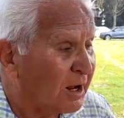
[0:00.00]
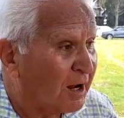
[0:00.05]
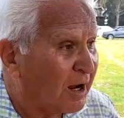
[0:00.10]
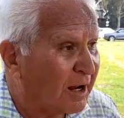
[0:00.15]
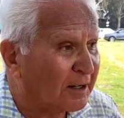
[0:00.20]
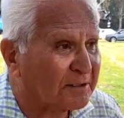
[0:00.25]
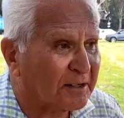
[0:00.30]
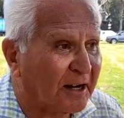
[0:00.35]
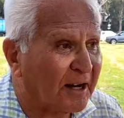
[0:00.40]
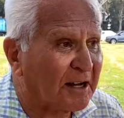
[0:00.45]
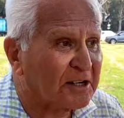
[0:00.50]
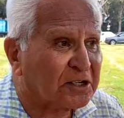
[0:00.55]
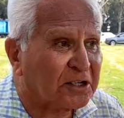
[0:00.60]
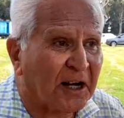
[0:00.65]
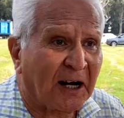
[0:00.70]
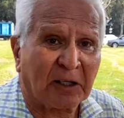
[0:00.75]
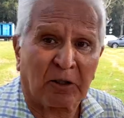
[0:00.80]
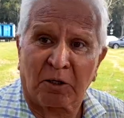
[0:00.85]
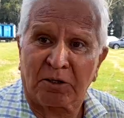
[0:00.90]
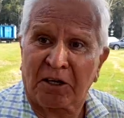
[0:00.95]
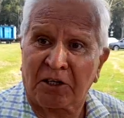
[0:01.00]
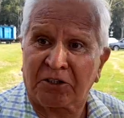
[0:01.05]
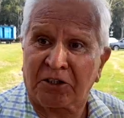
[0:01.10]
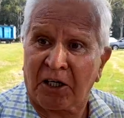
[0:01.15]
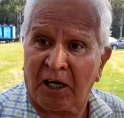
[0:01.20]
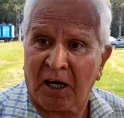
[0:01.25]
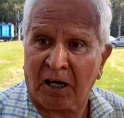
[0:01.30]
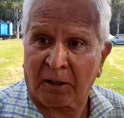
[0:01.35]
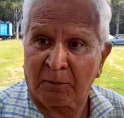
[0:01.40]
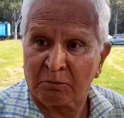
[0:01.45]
And then I sat on the
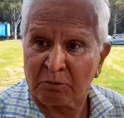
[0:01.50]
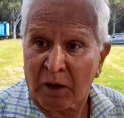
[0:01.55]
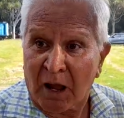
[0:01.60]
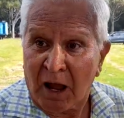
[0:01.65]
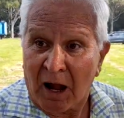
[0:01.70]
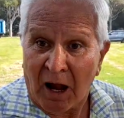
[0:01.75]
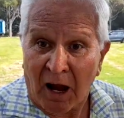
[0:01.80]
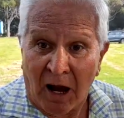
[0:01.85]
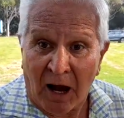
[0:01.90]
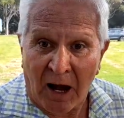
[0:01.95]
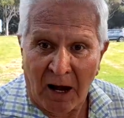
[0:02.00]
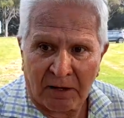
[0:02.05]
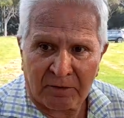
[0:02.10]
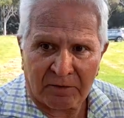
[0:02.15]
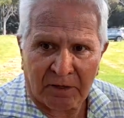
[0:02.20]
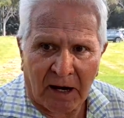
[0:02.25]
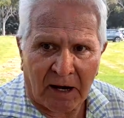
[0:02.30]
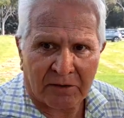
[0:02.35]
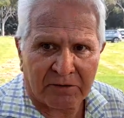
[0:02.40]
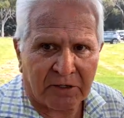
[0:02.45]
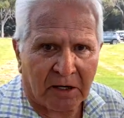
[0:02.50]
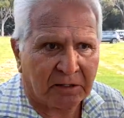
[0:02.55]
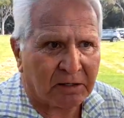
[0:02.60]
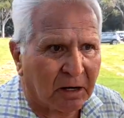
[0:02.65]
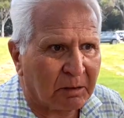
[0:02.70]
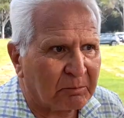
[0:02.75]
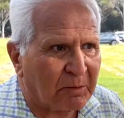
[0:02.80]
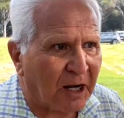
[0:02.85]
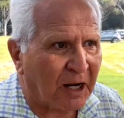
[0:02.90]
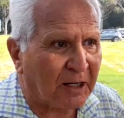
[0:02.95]
chair, and that
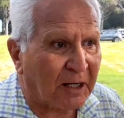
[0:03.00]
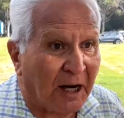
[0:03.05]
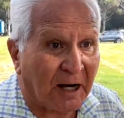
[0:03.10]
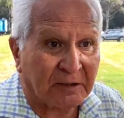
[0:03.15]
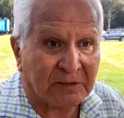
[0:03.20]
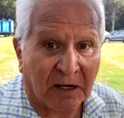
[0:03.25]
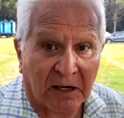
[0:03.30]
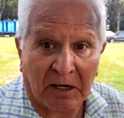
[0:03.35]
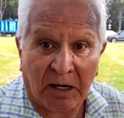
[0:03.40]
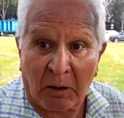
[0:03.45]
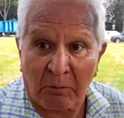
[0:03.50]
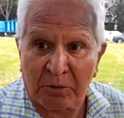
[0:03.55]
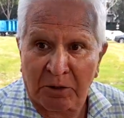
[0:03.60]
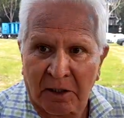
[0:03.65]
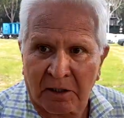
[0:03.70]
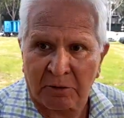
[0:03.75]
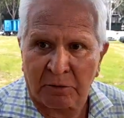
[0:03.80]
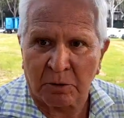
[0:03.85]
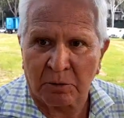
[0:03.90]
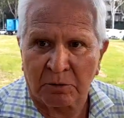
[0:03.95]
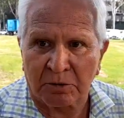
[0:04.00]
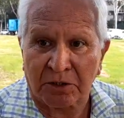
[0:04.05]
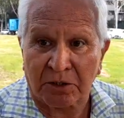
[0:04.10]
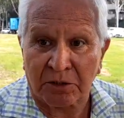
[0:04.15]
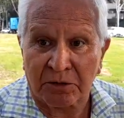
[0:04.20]
gentleman had the gumption to